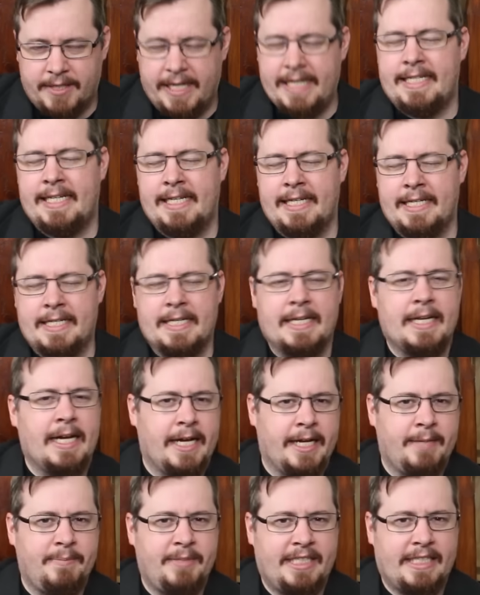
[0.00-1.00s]
Greetings,
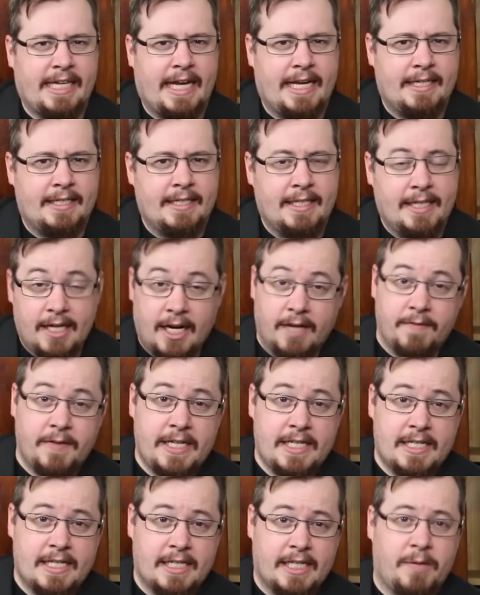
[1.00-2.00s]
I'm Shad, and I've
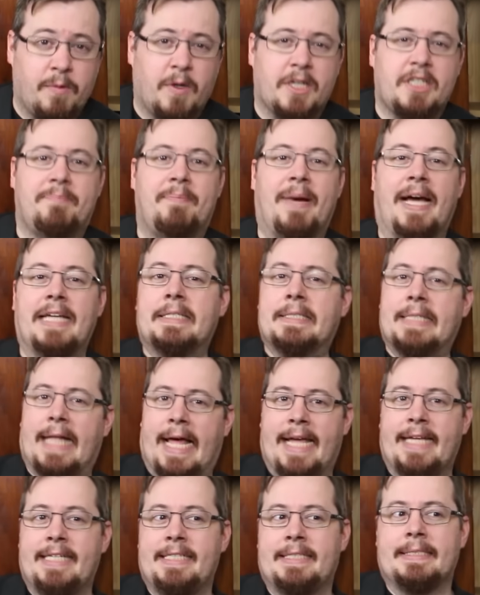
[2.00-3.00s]
recently watched Battle
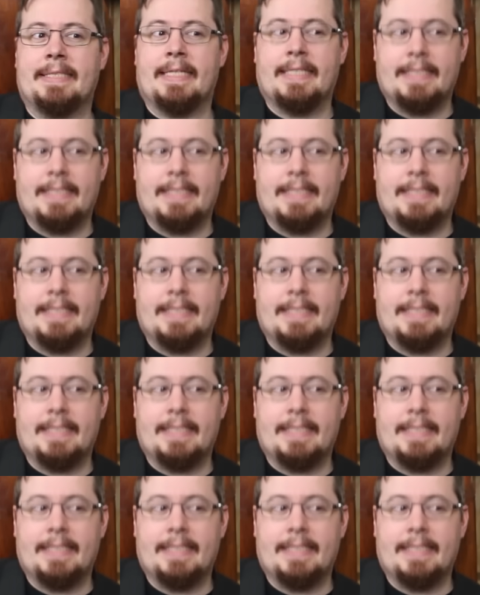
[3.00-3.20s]
Angel